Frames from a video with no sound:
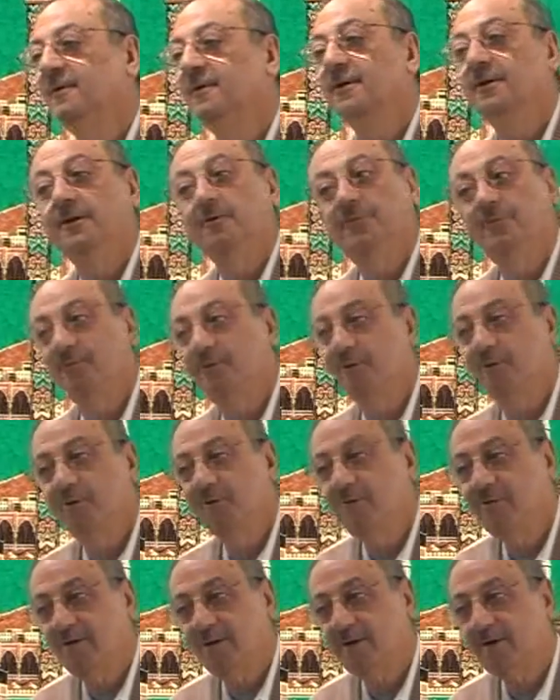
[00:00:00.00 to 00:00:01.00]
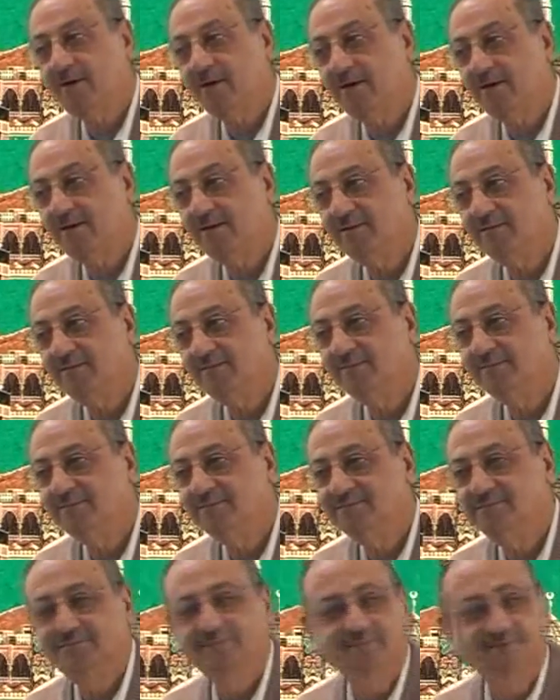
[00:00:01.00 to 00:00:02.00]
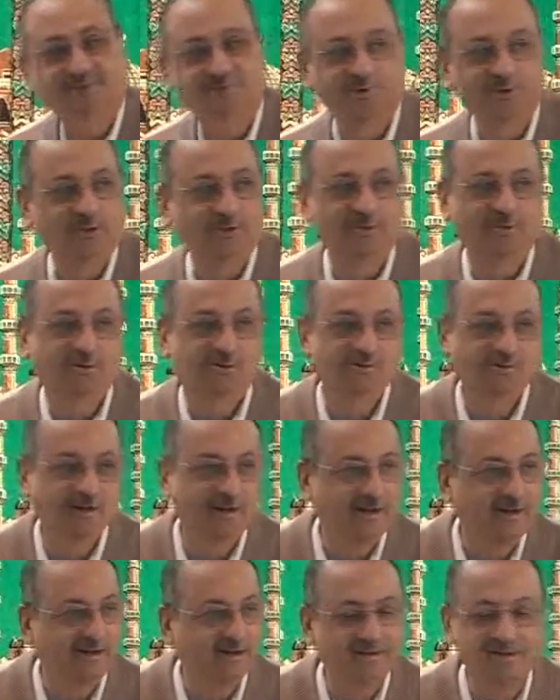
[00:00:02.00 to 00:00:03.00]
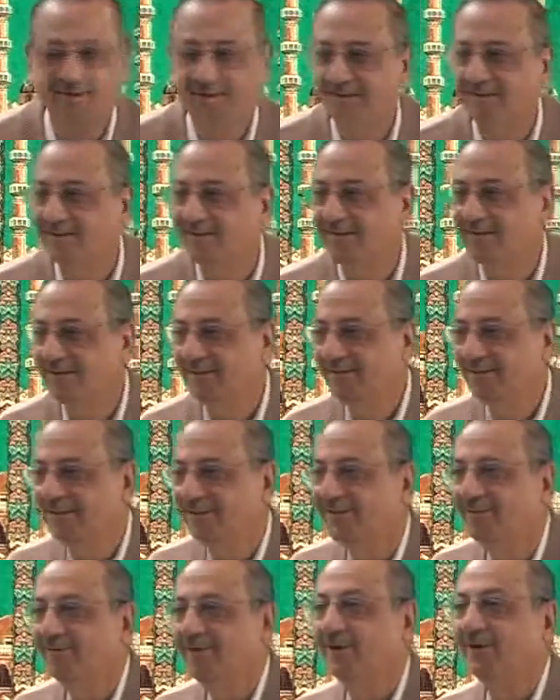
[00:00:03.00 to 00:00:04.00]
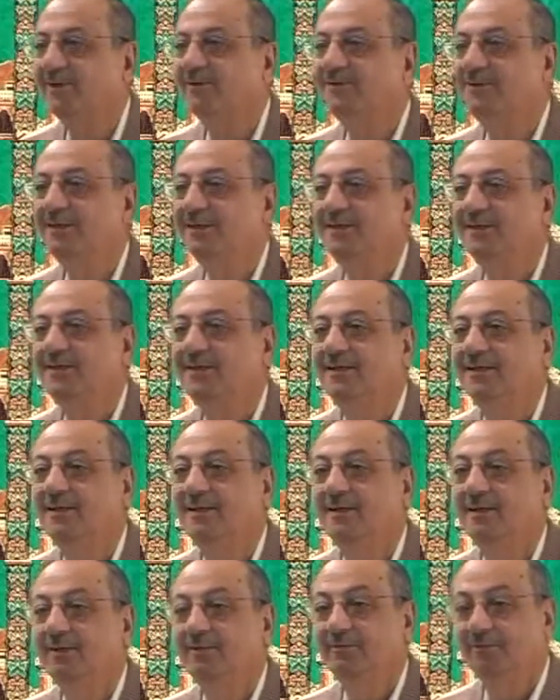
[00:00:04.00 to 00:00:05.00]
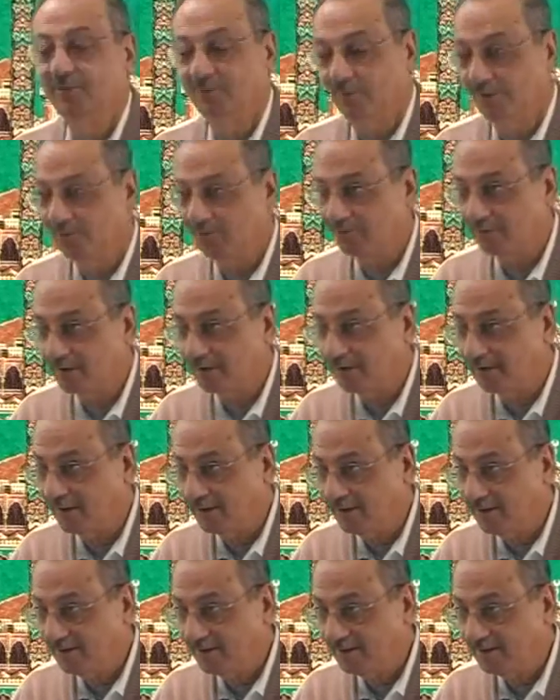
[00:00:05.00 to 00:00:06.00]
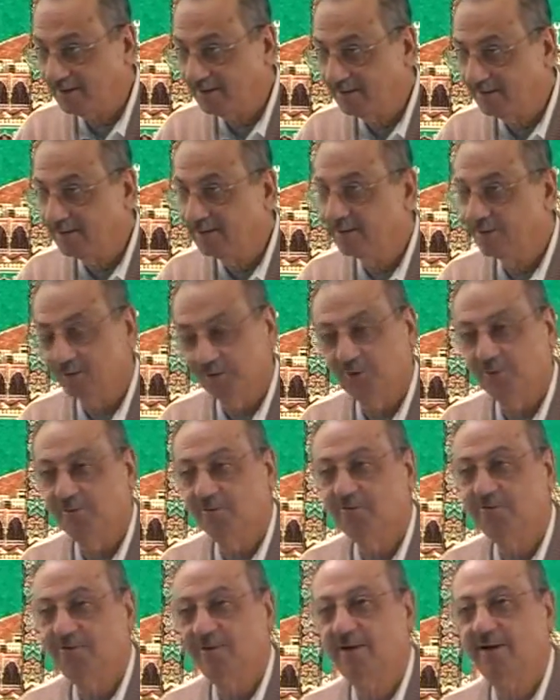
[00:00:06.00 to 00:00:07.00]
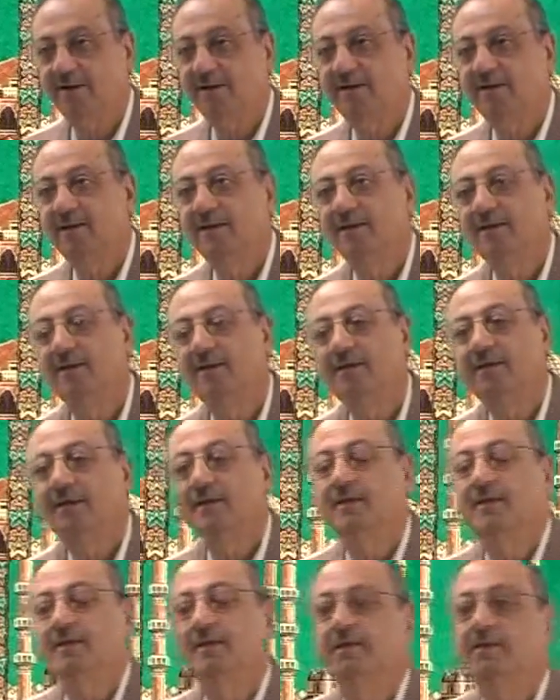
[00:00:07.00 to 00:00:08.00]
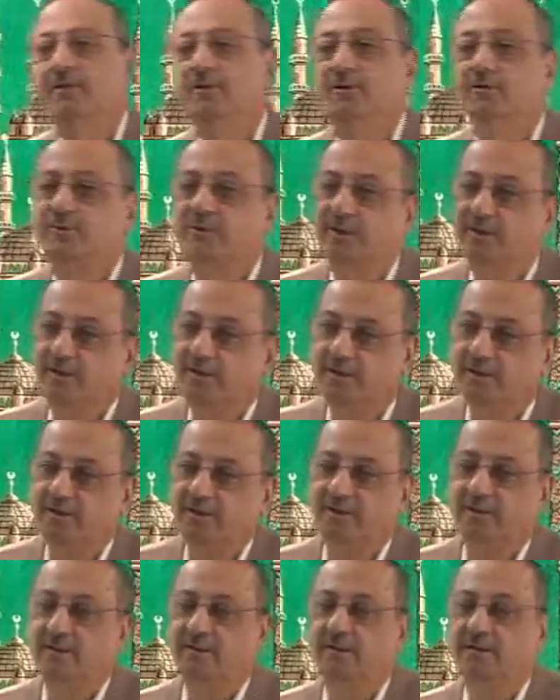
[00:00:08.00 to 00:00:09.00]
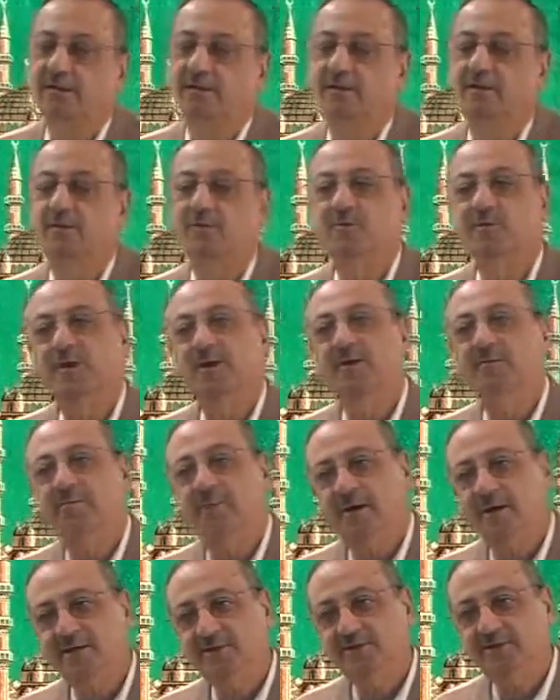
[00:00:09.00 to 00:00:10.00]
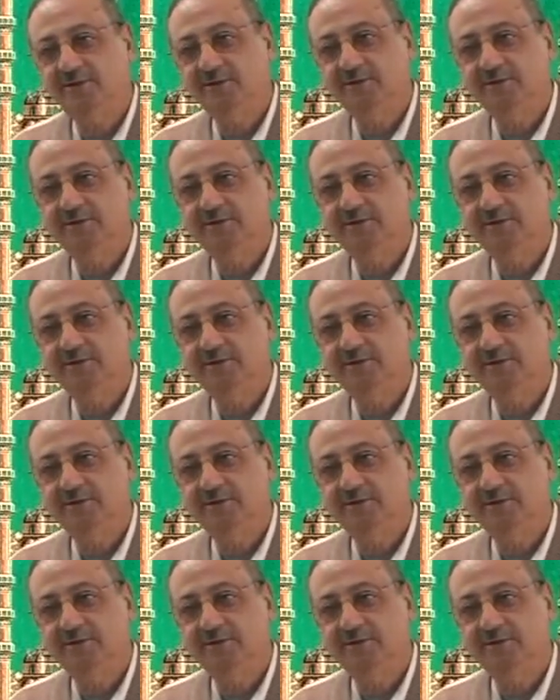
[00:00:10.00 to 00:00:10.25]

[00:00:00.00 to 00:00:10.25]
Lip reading: If you don't work hard, you will fail. What is it? If you don't work hard, you will fail. You think you can pass